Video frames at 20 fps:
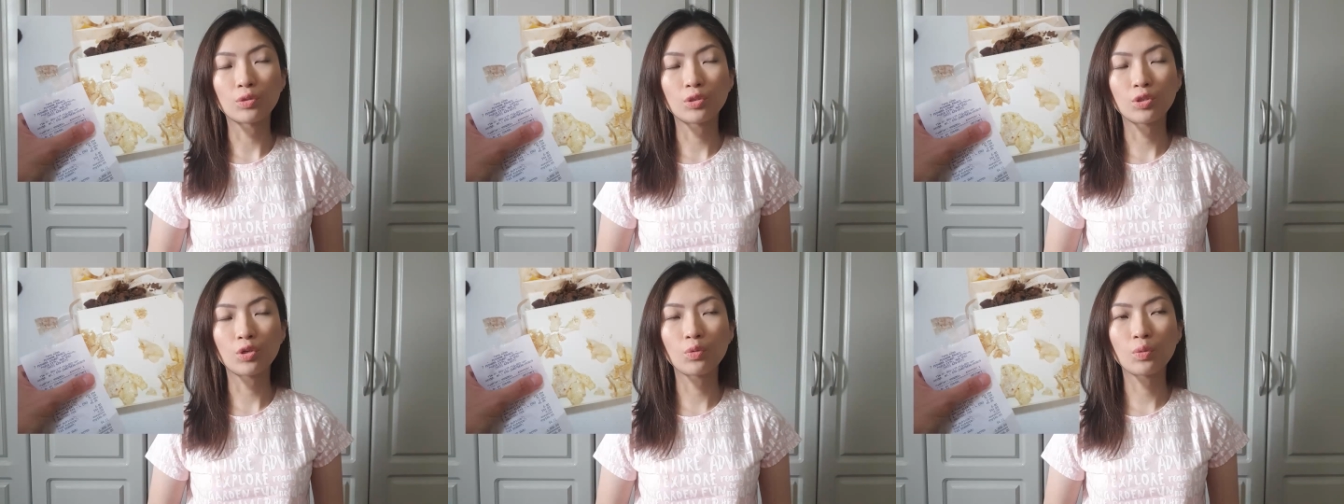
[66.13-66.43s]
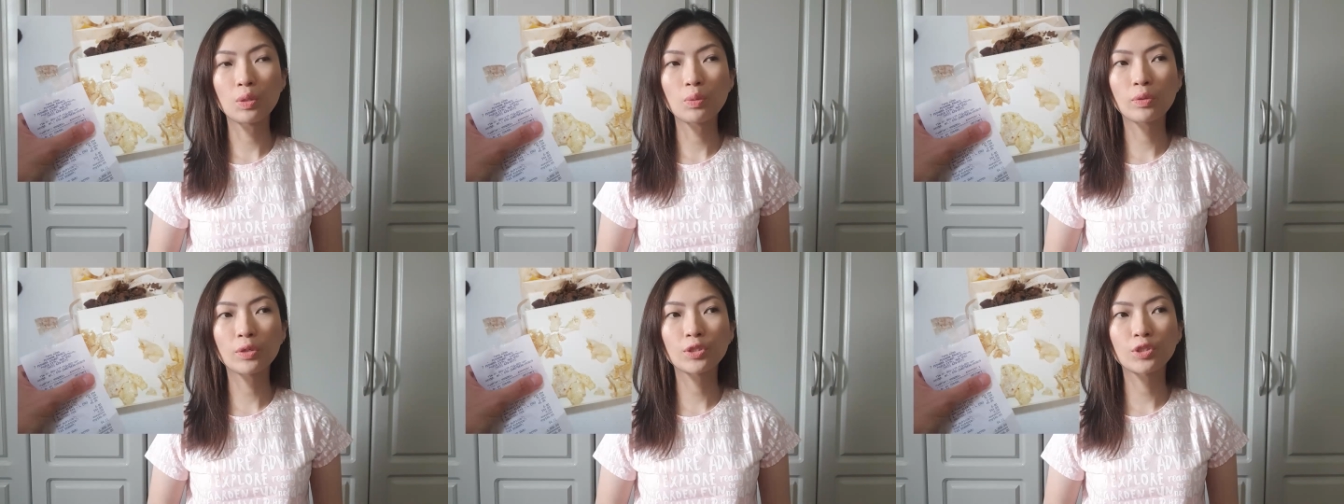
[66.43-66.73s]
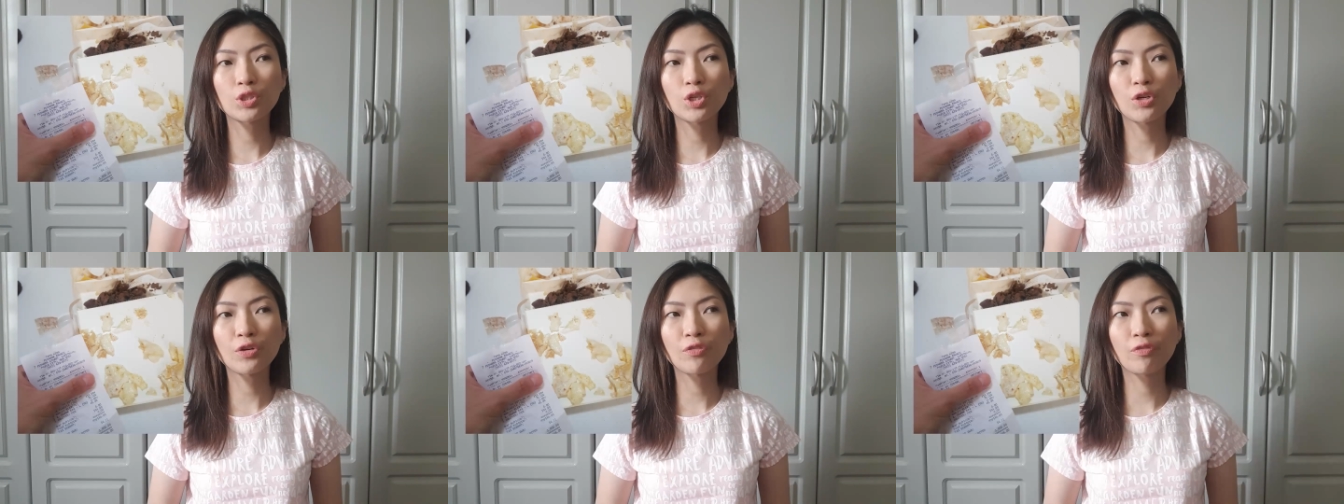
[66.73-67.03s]
So we were
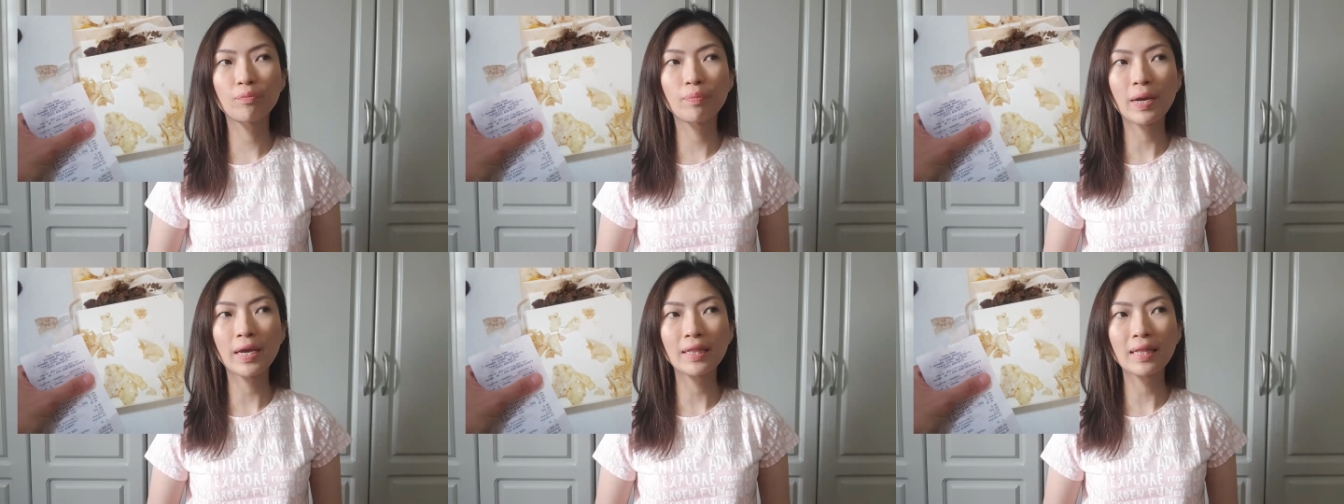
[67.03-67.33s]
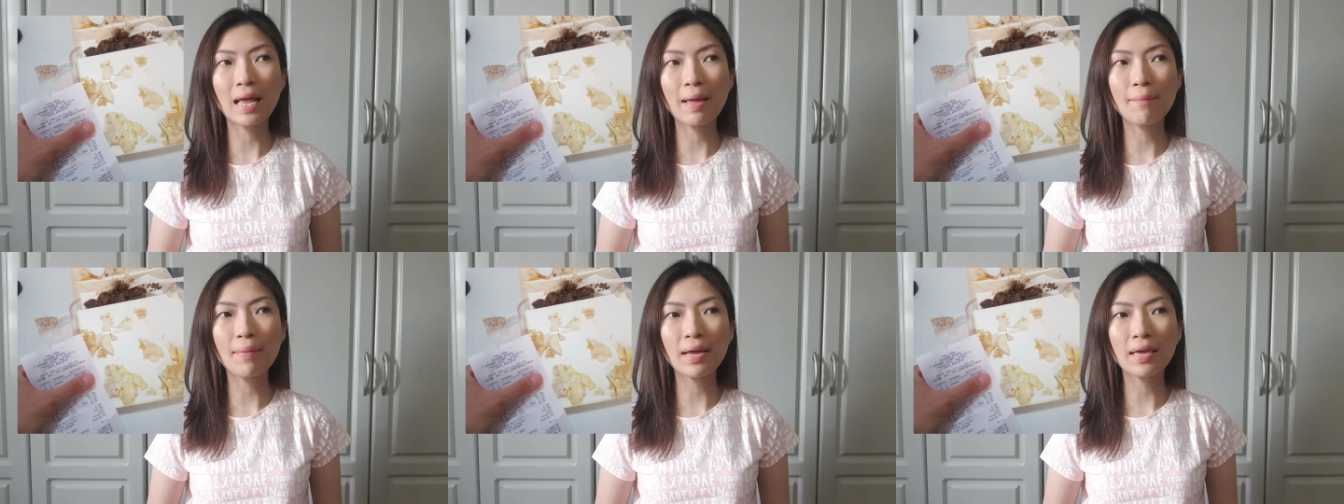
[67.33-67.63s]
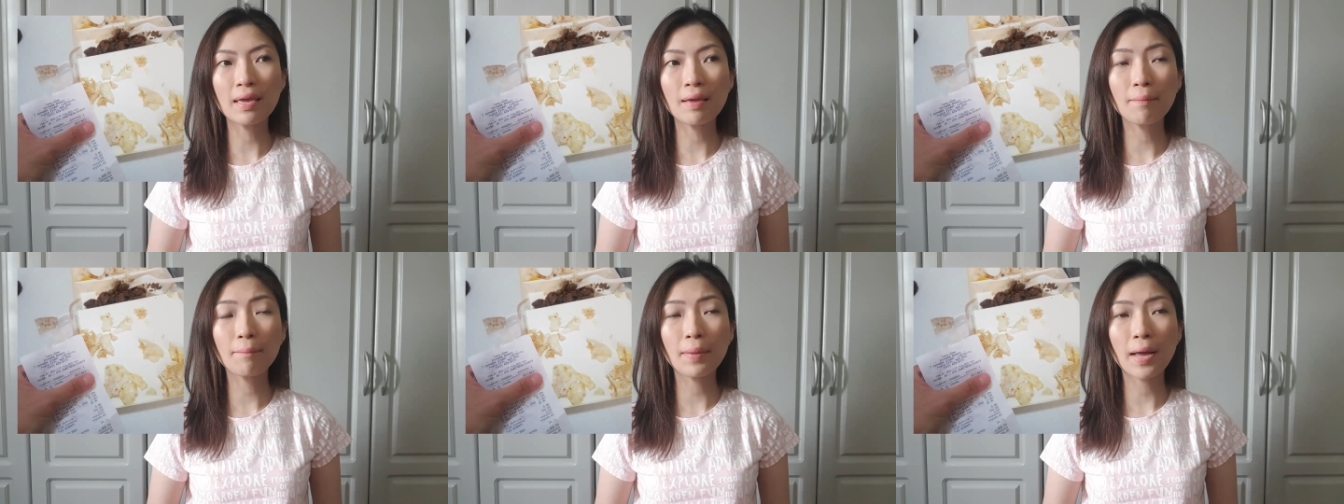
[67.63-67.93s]
served by Tapa
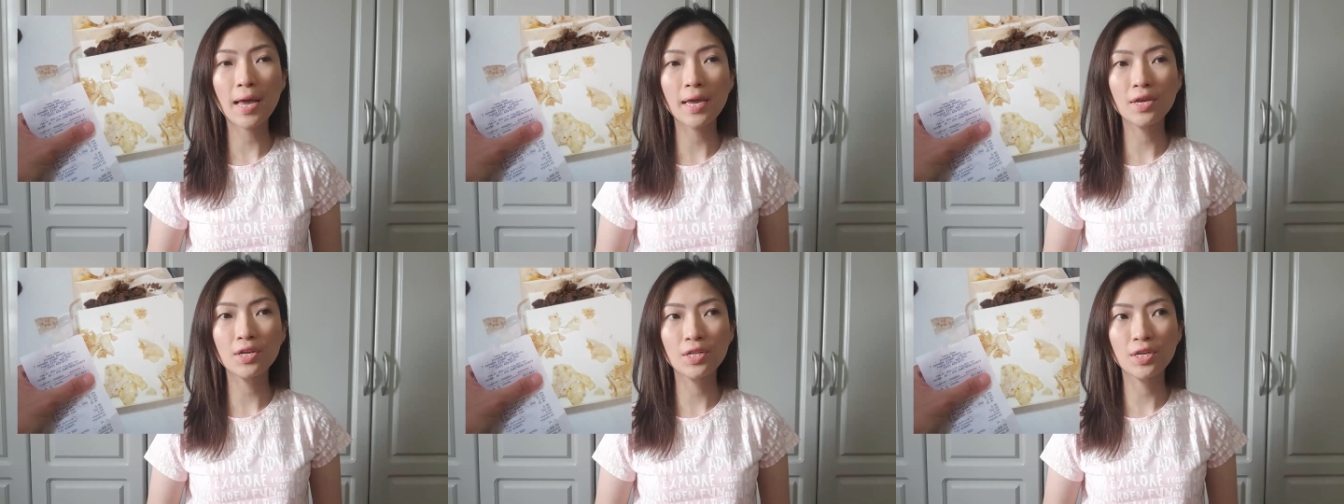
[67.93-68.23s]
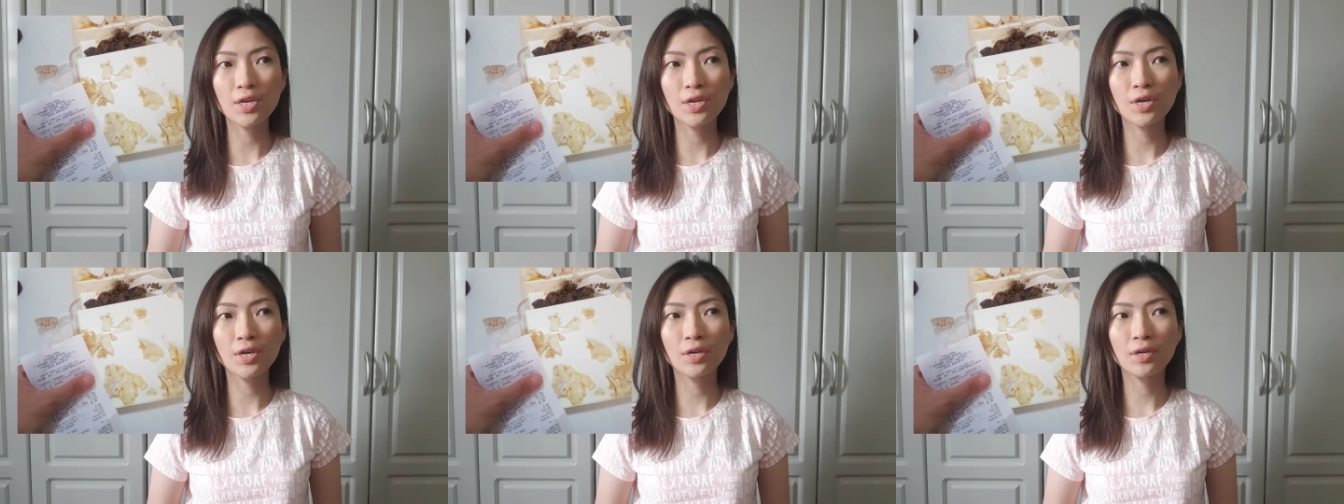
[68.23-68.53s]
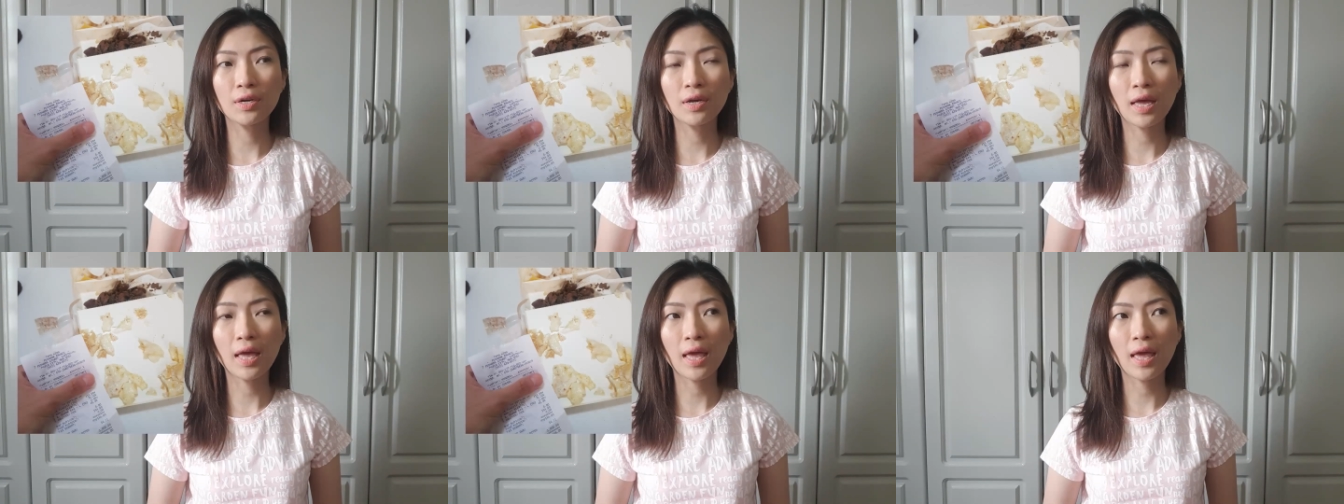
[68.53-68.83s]
King
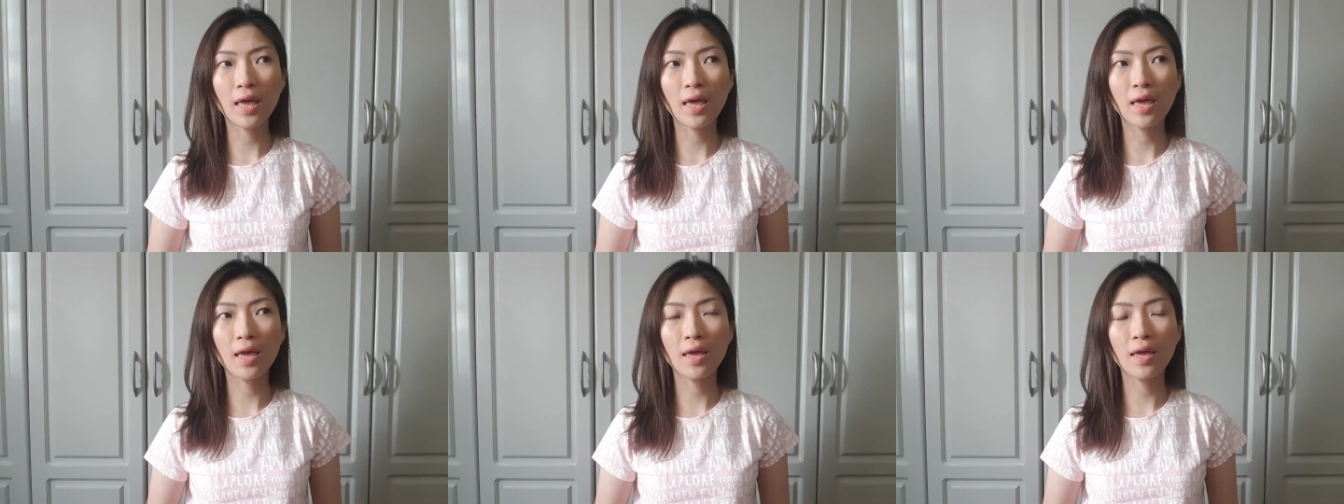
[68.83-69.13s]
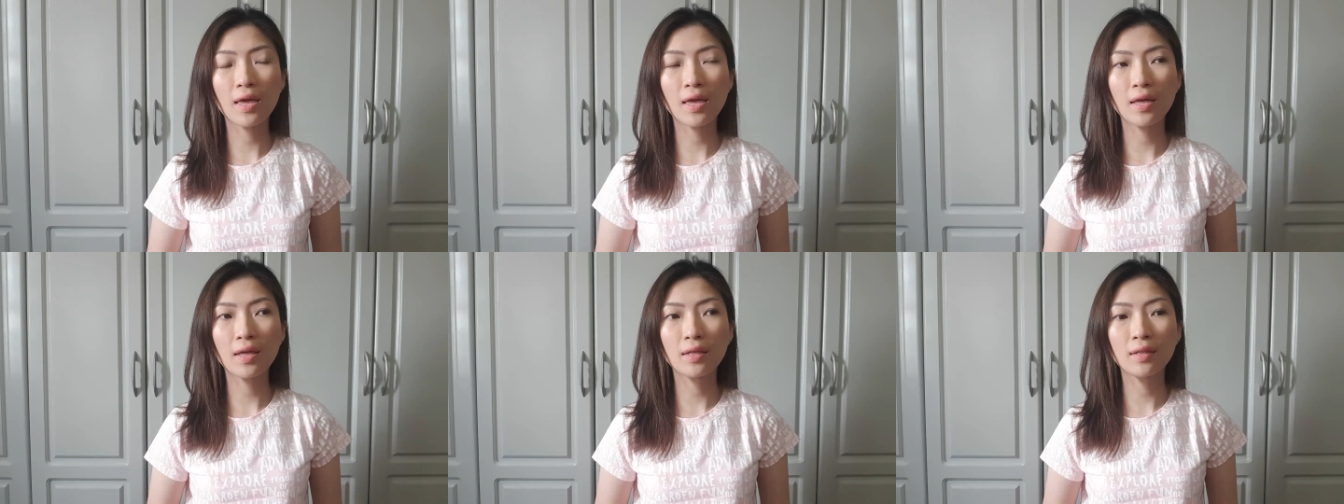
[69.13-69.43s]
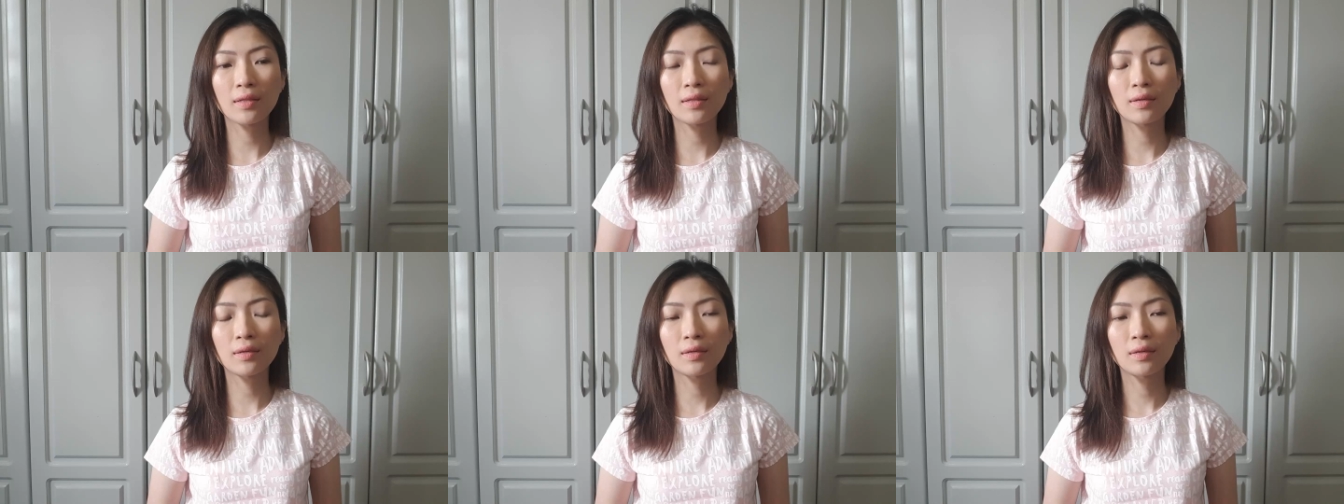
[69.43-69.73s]
Pioneer
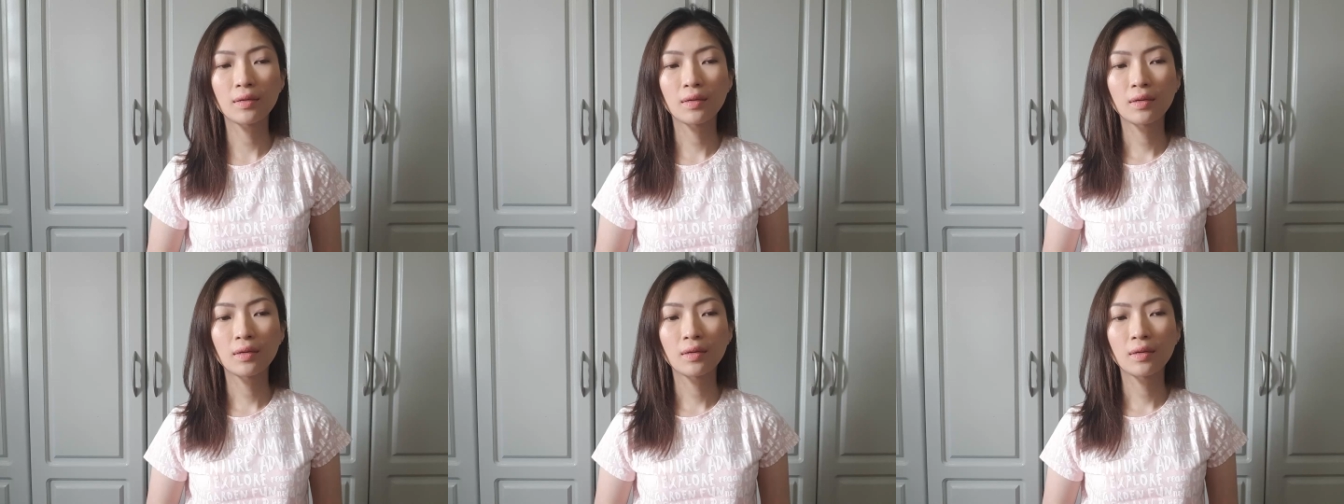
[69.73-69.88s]
and